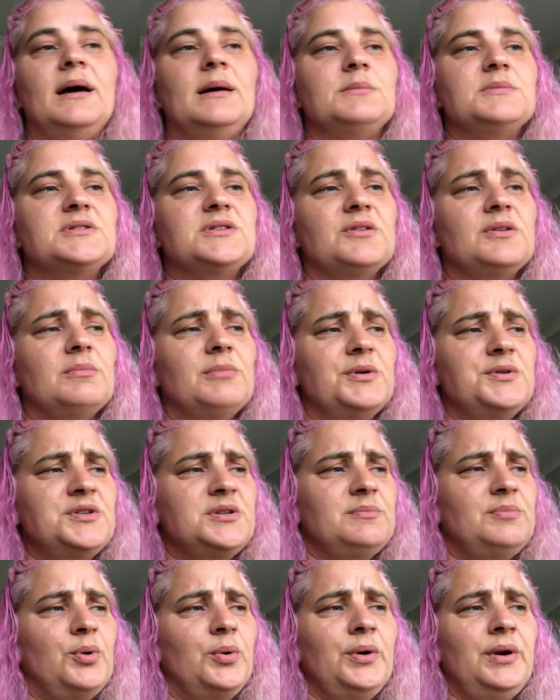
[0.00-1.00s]
So the most
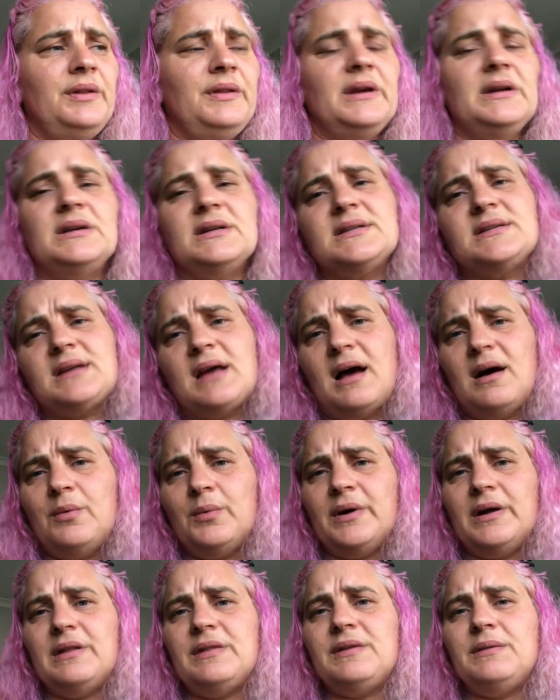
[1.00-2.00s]
important thing to start
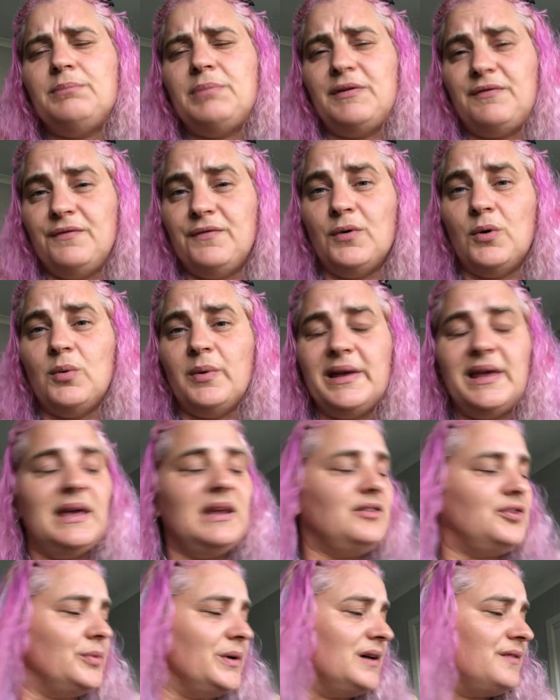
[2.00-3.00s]
with before we
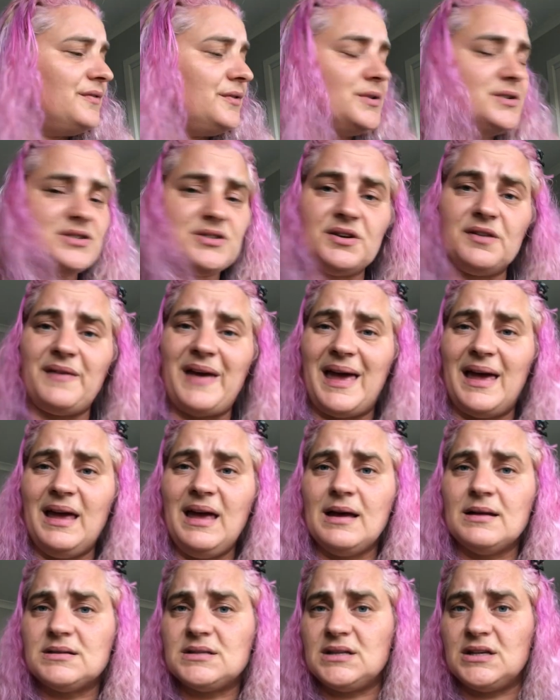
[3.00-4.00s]
get to our first sort of
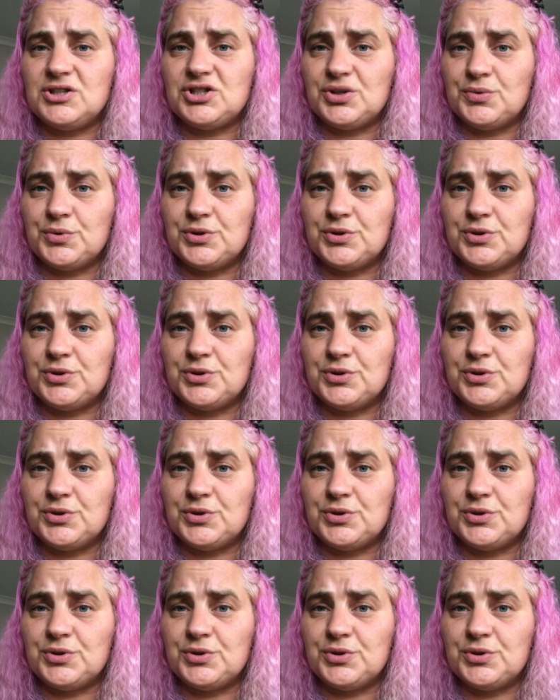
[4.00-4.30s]
hangout session,